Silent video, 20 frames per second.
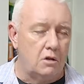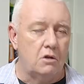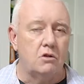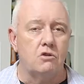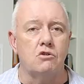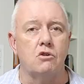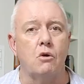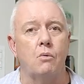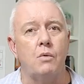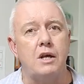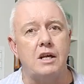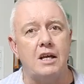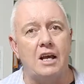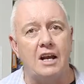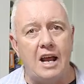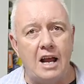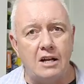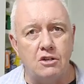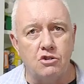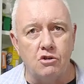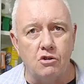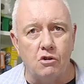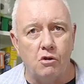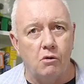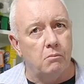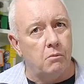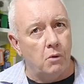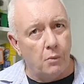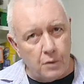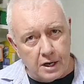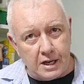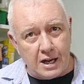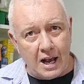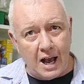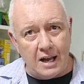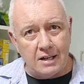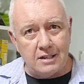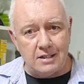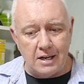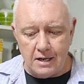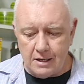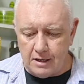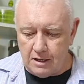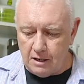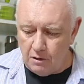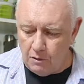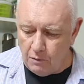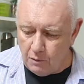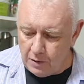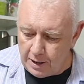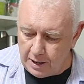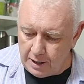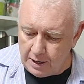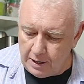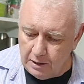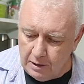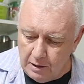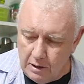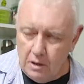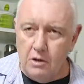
So we can add salt but we can't take it away.